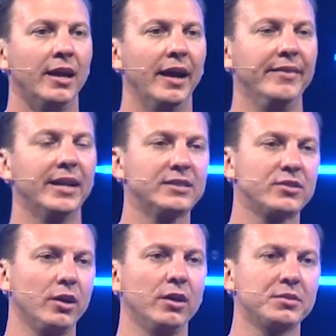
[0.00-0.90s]
And then I
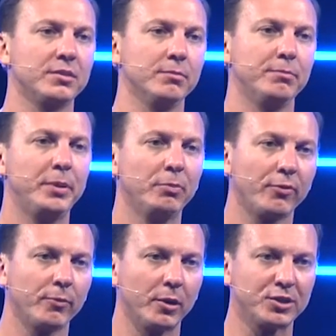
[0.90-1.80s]
saw some people
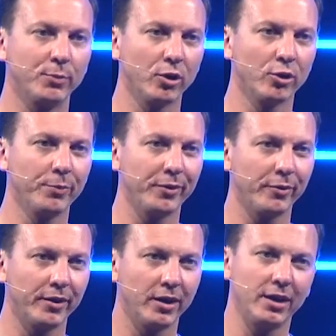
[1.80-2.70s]
from our small group, they
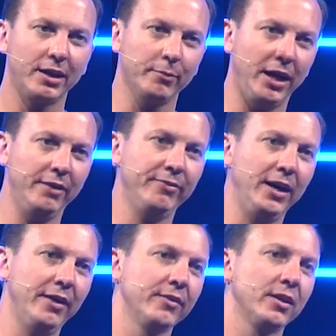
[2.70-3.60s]
were there, and I gave them a high
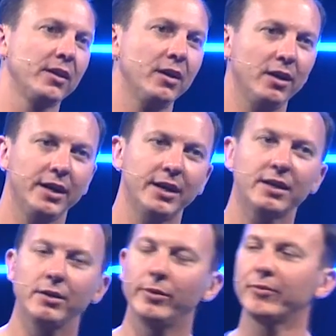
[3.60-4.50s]
five, and they're like, oh, yeah, I
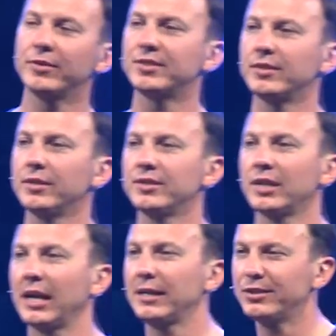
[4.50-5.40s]
can't wait for this series.
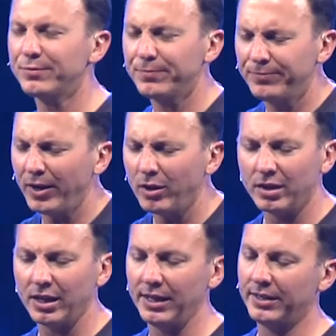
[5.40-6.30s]
And I just
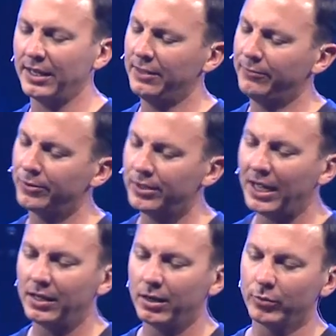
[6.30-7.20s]
felt like, and if you're
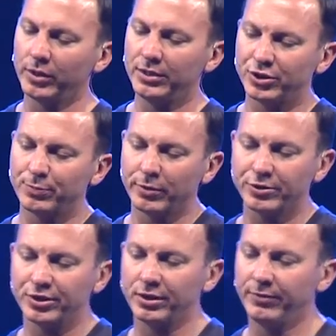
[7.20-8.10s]
not a religious
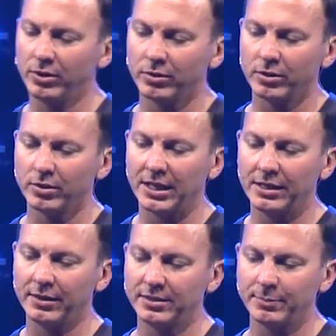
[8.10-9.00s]
person, if you don't know
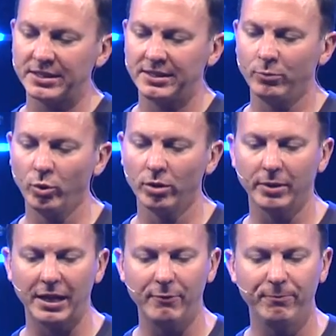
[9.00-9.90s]
God, this might seem weird,
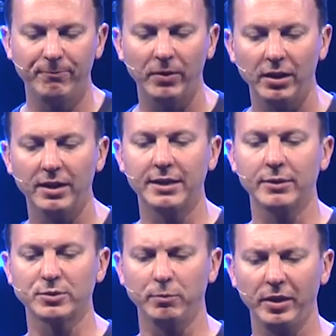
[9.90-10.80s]
but I felt like it
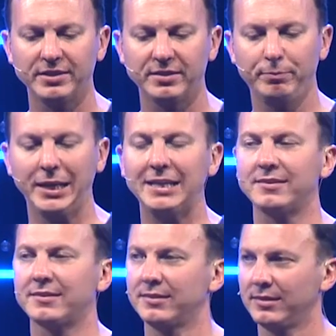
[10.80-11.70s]
was a place of
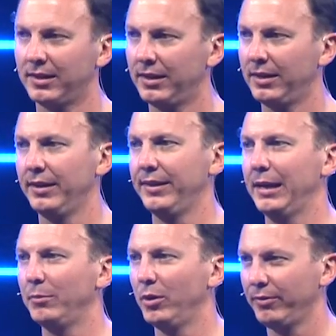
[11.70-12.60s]
peace in
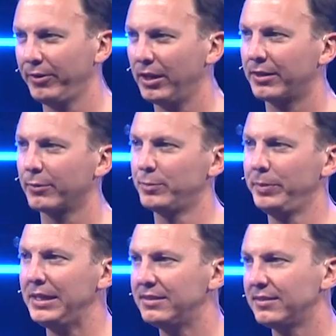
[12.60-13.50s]
that moment. I felt like there was
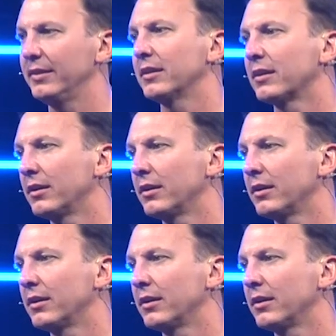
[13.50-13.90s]
peace there.